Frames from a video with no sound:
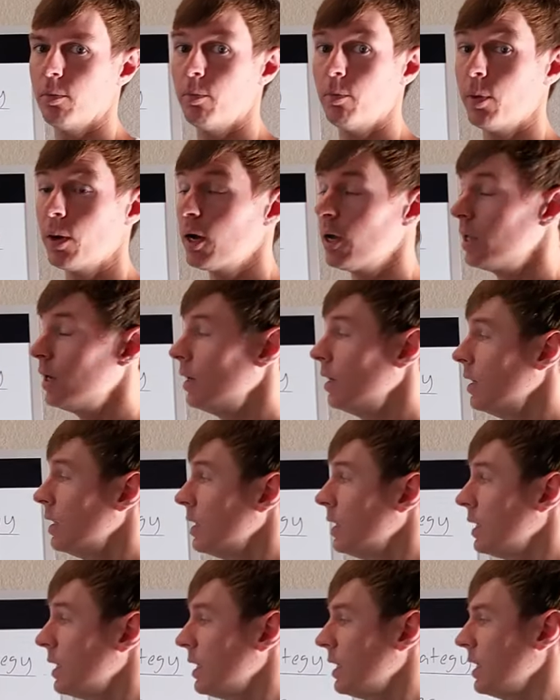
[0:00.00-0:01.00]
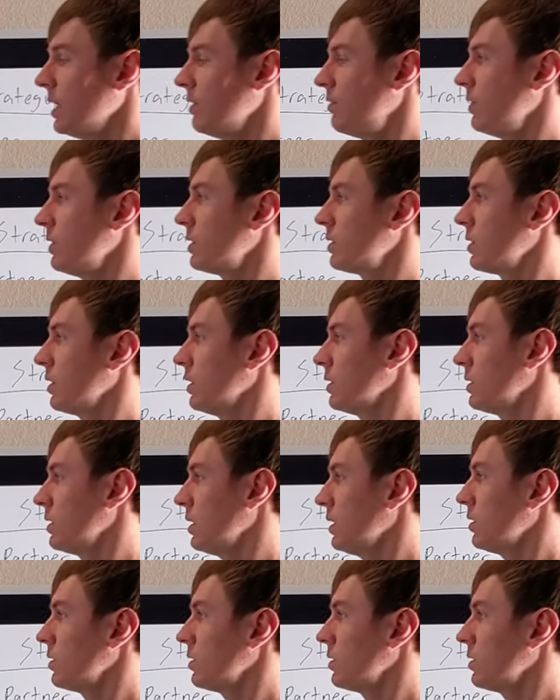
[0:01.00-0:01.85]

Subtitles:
But if it's a T